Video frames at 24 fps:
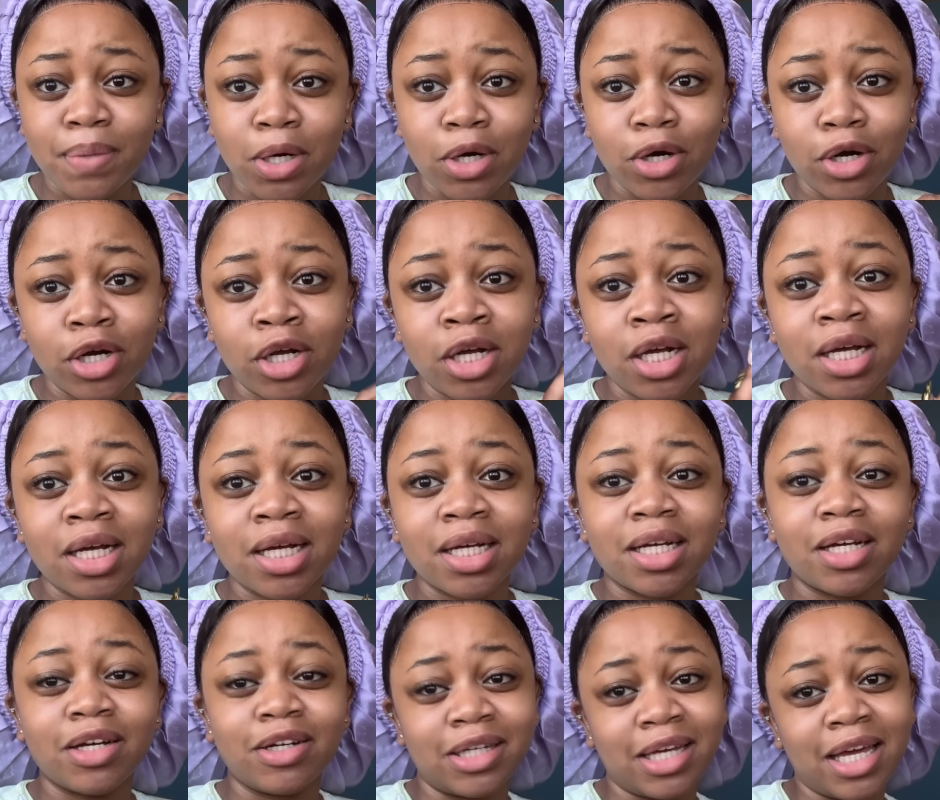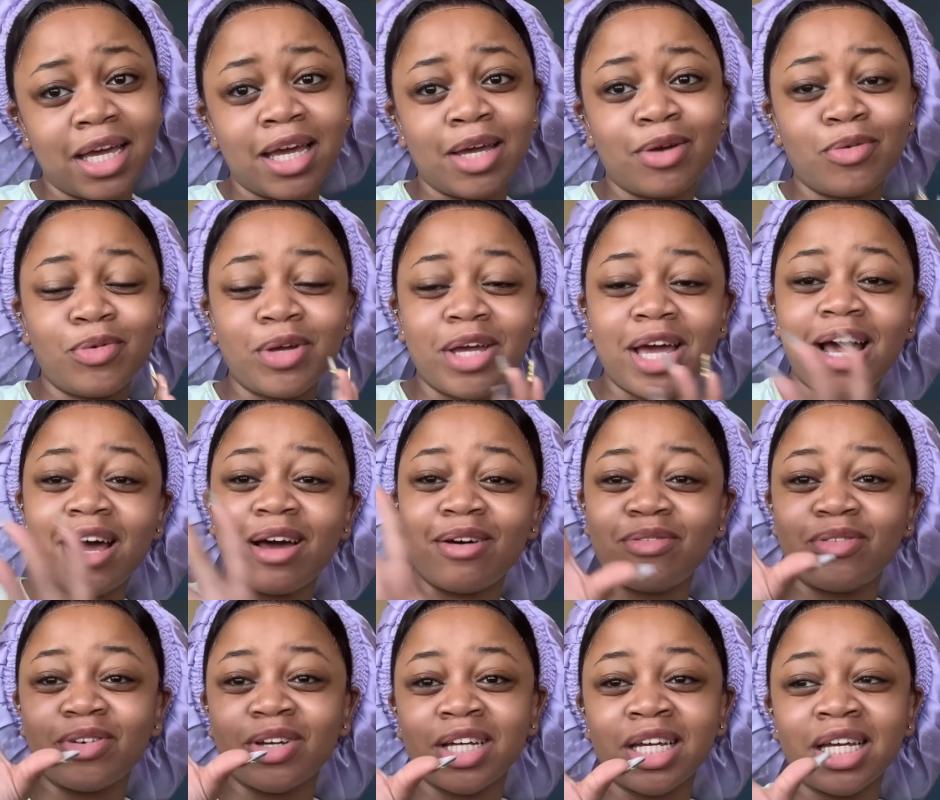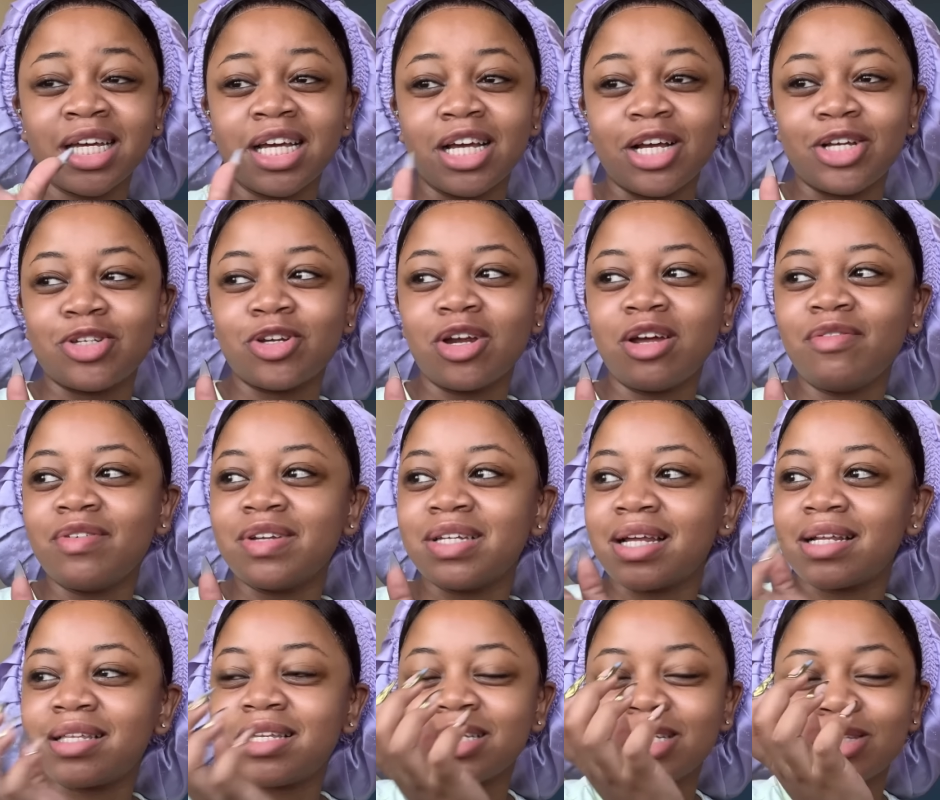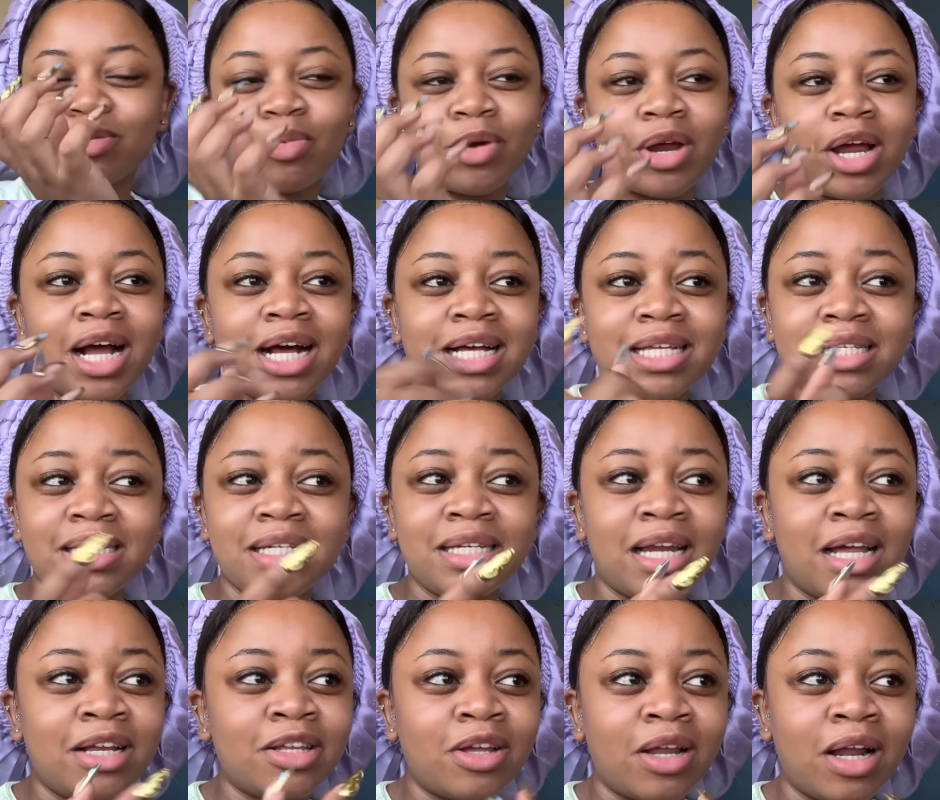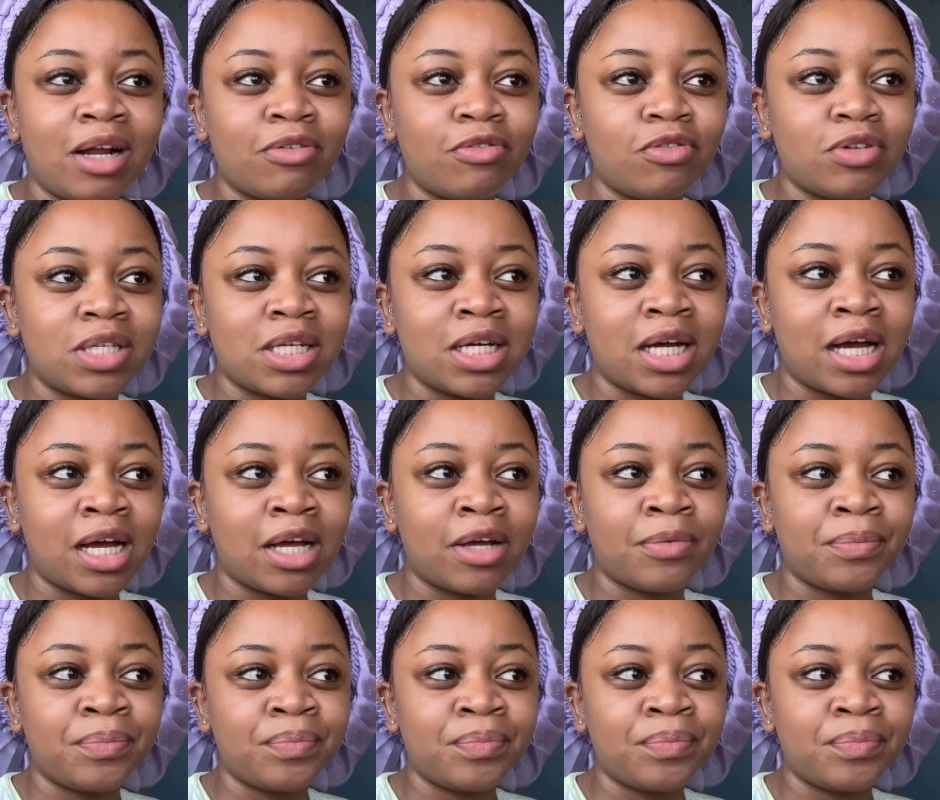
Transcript: per okay we have it's not even a spray i was in that i'm fitting i